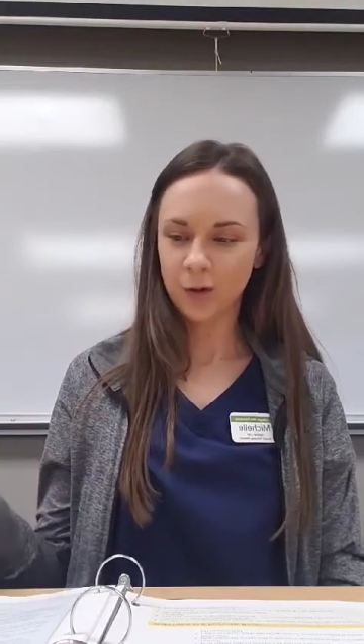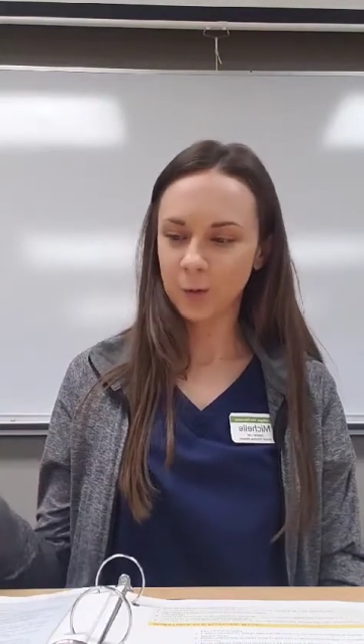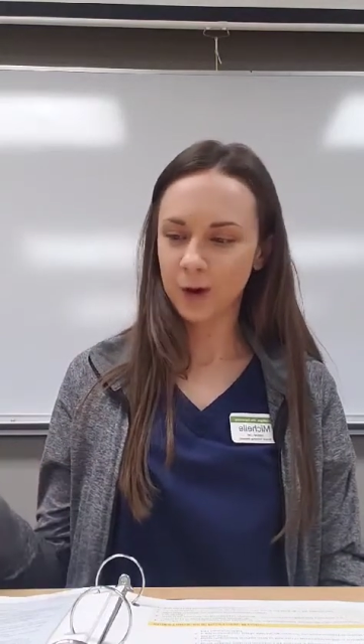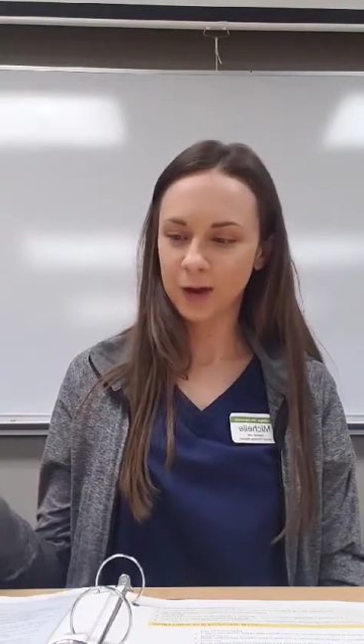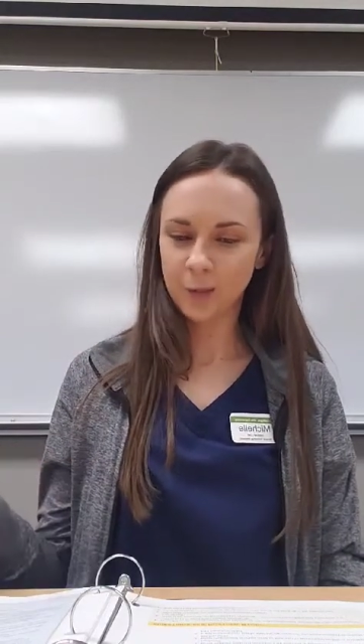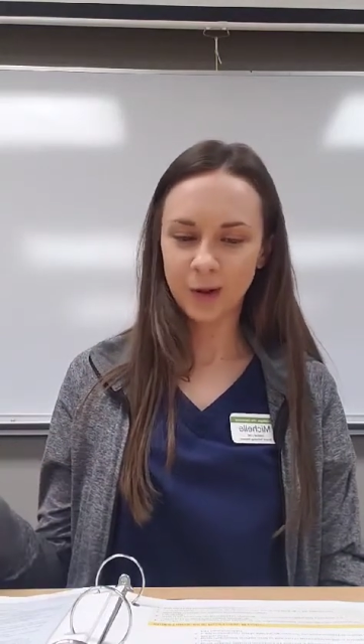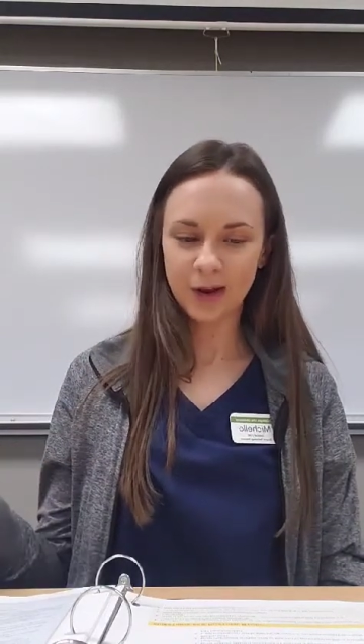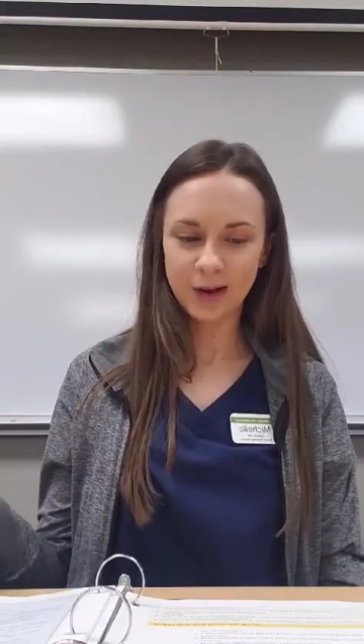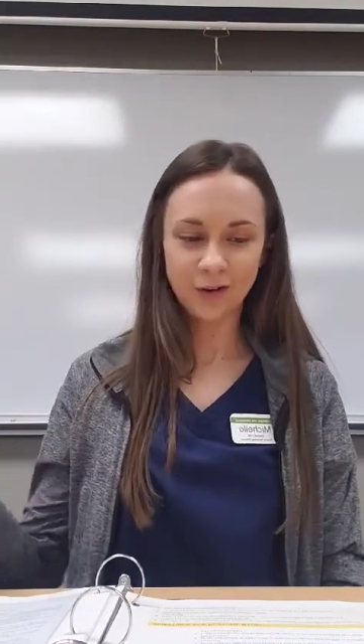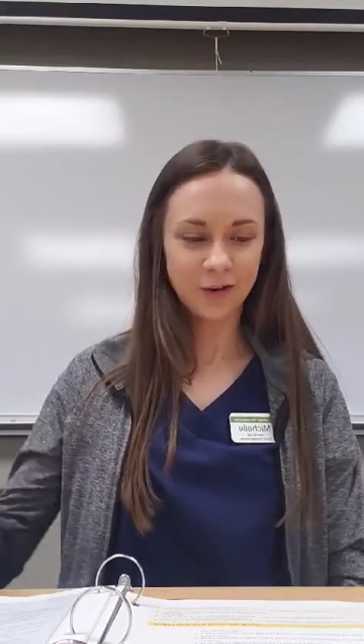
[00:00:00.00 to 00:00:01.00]
all the way to
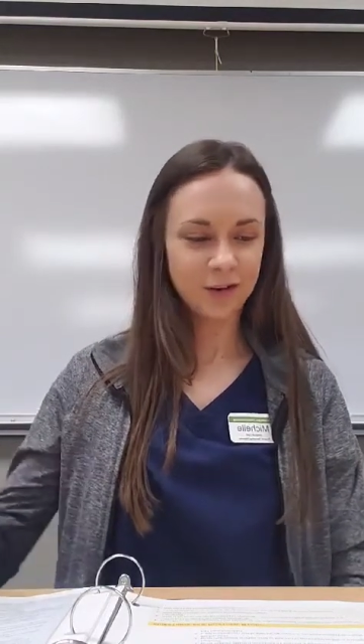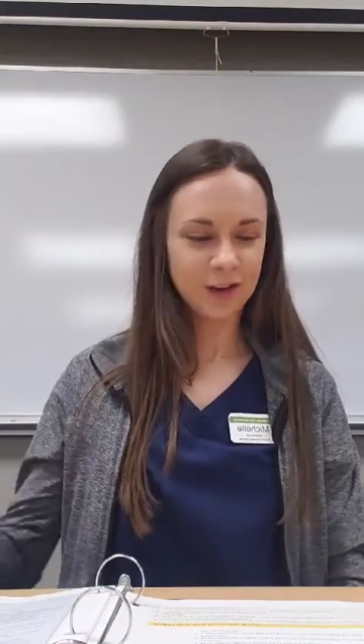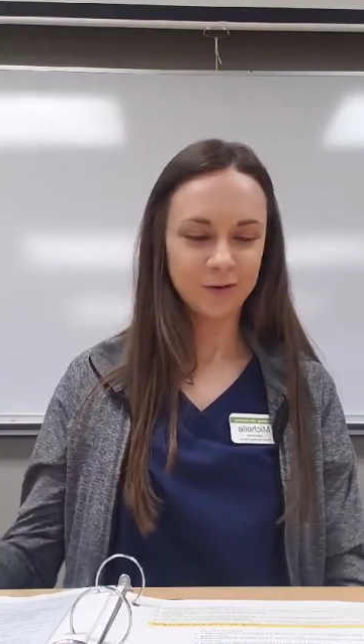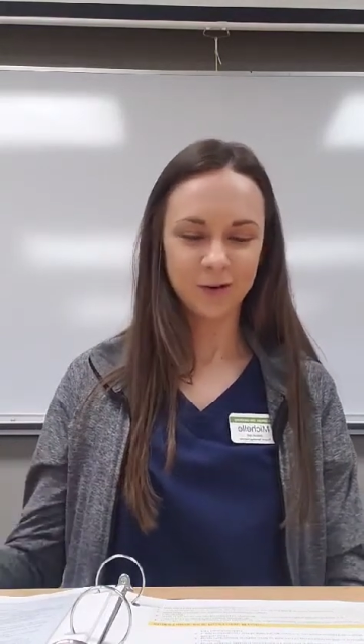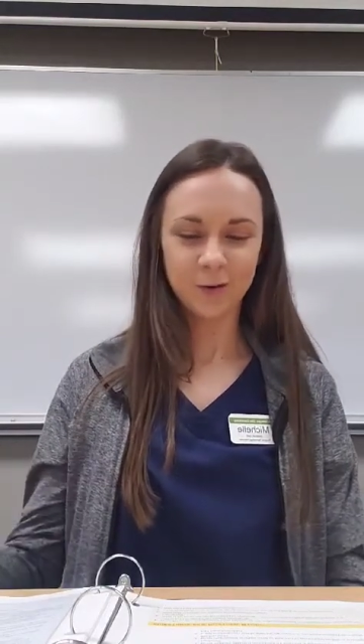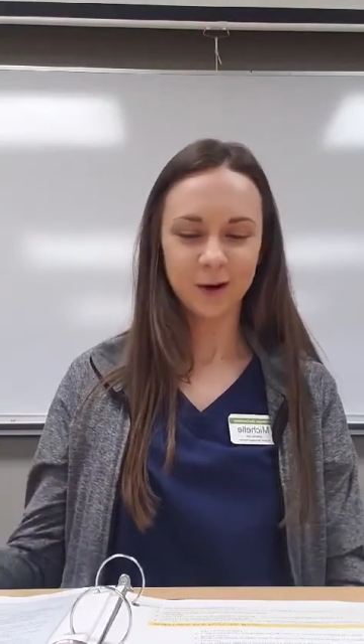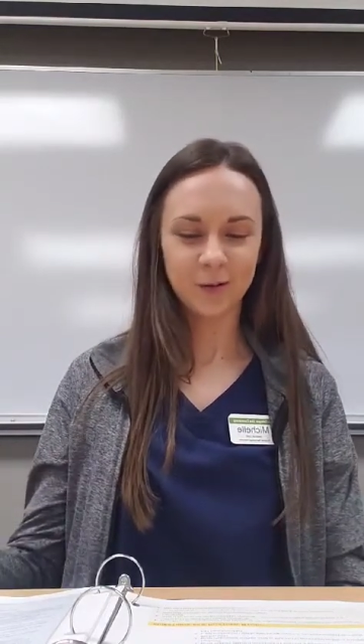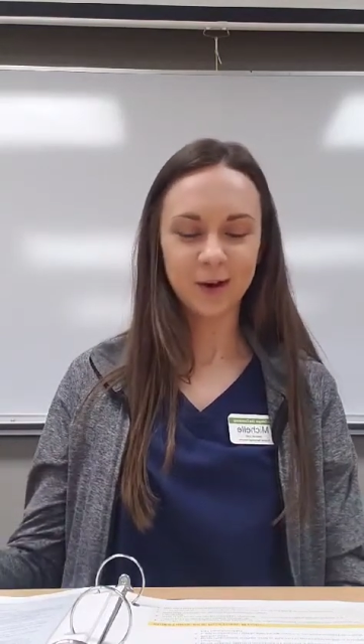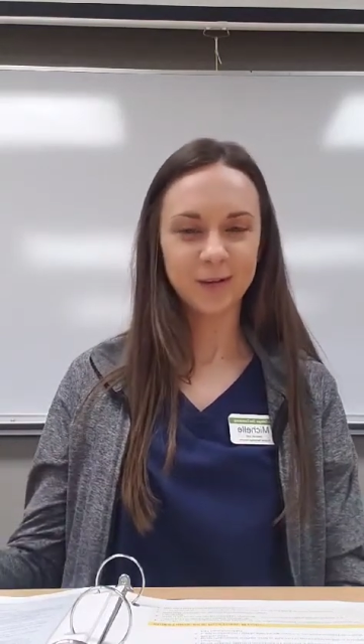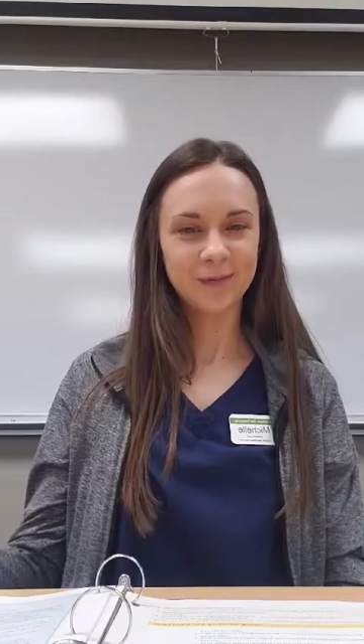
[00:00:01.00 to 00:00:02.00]
page
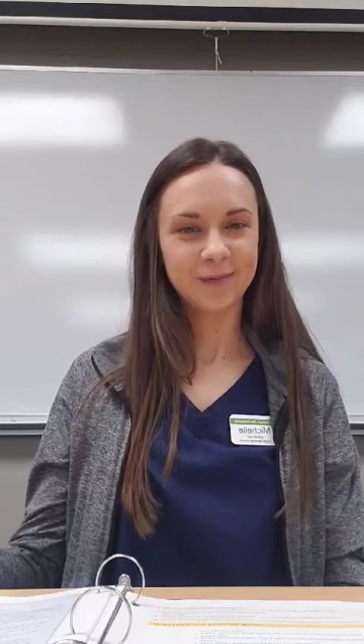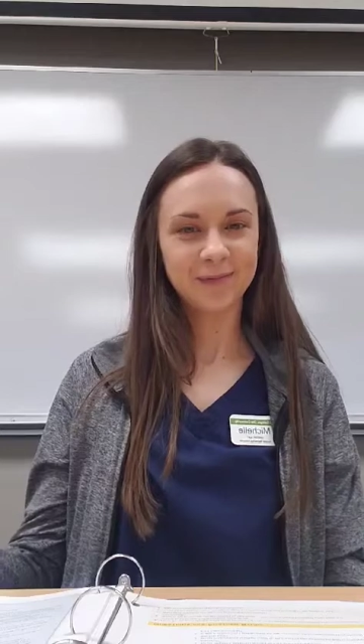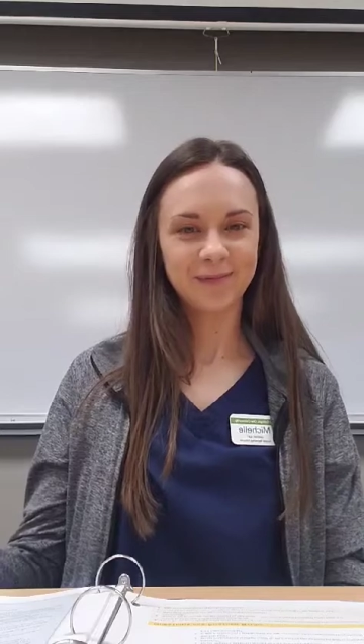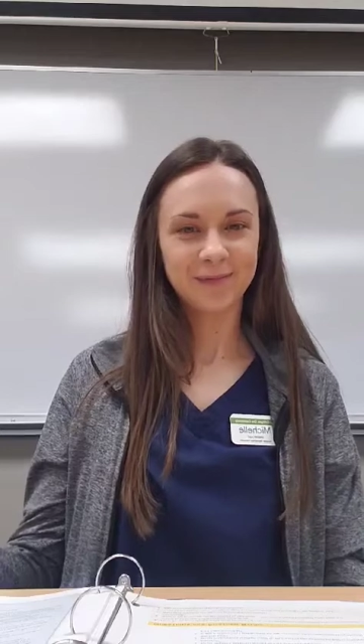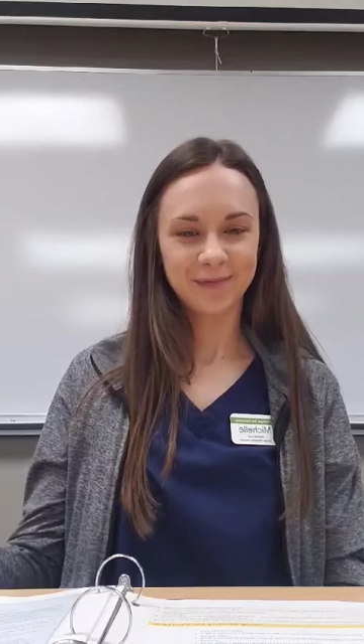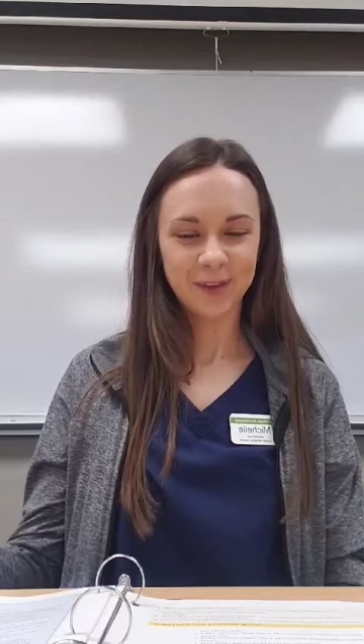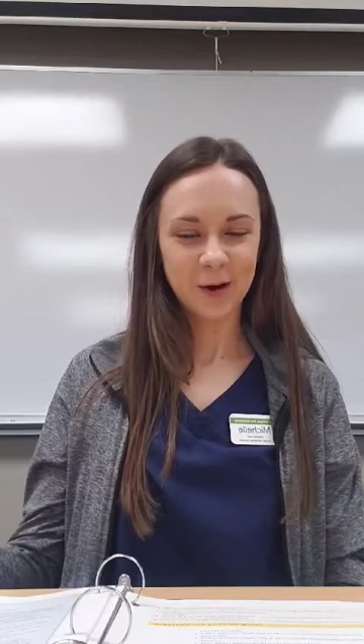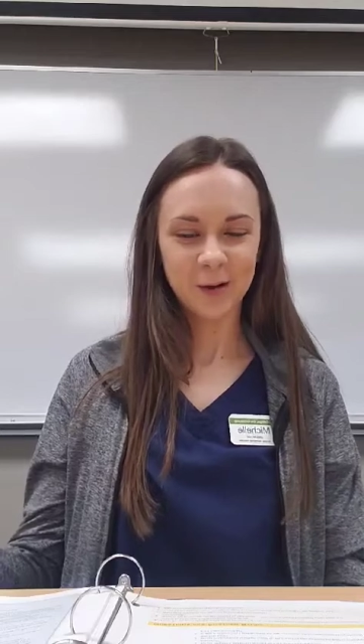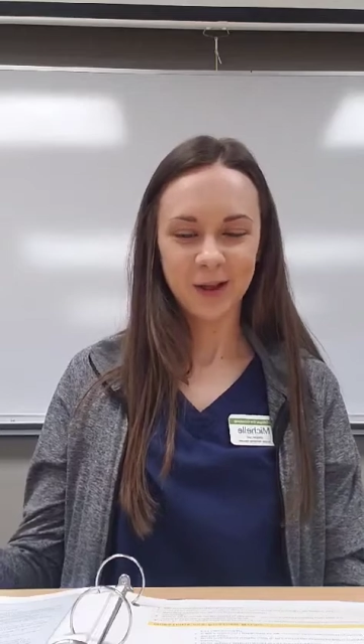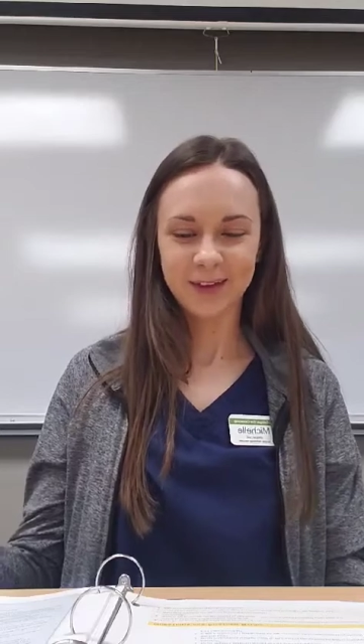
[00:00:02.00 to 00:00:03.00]
721,
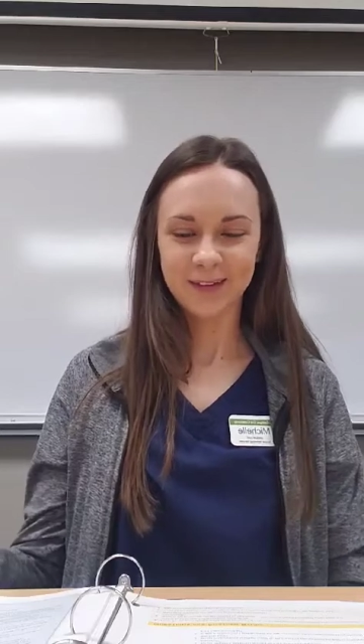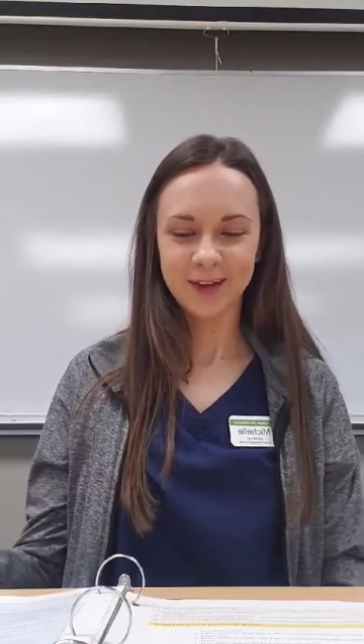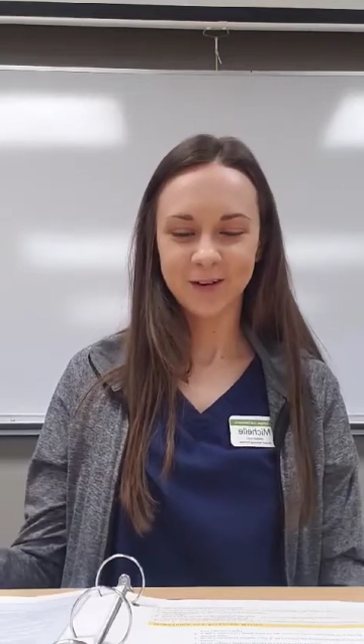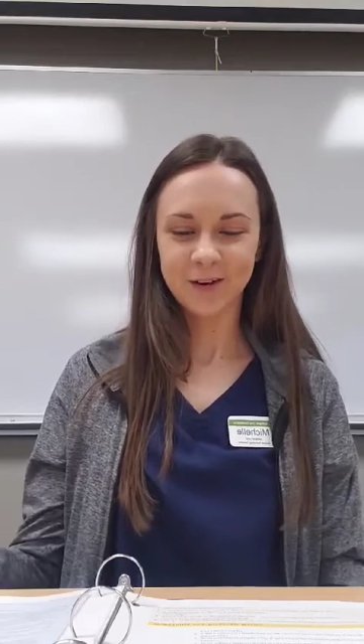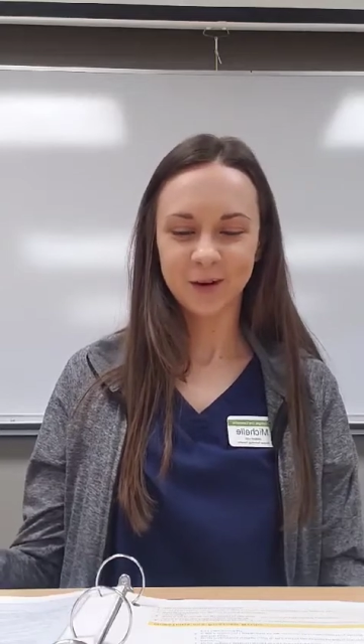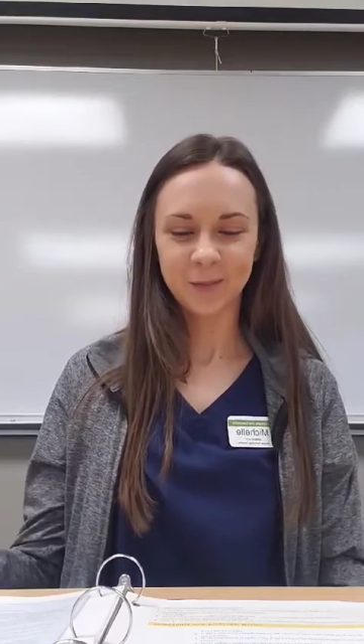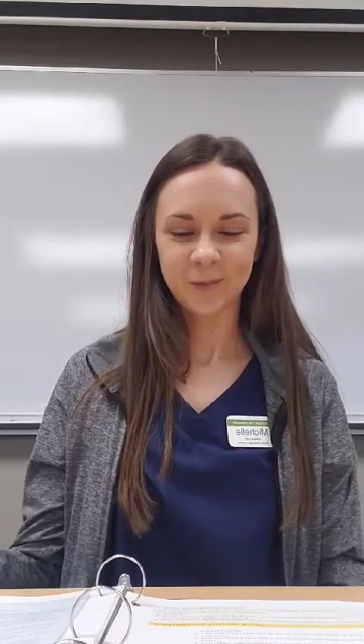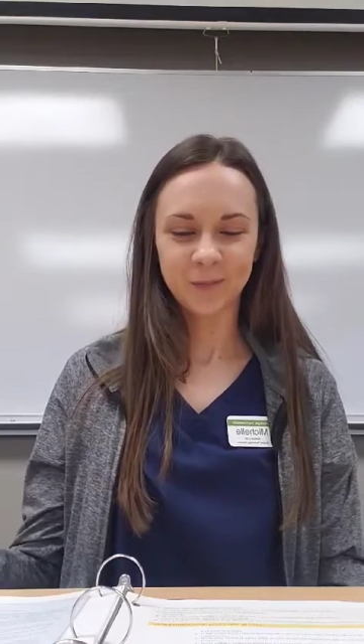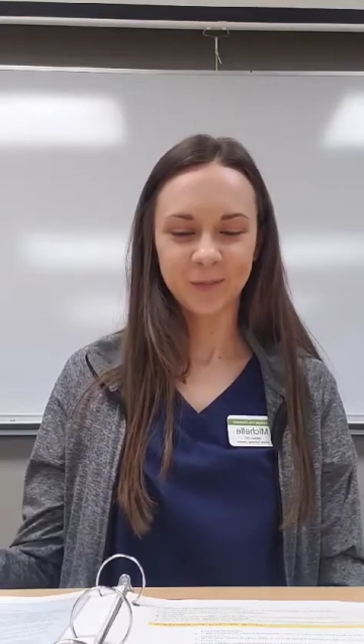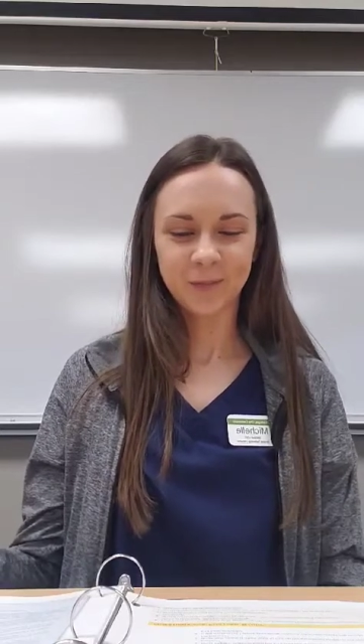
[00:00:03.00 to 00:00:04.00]
our last
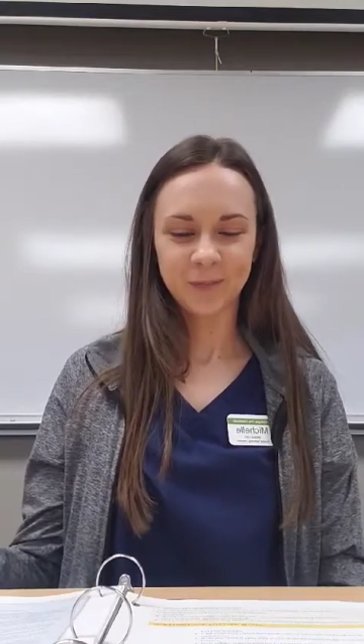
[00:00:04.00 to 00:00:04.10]
section.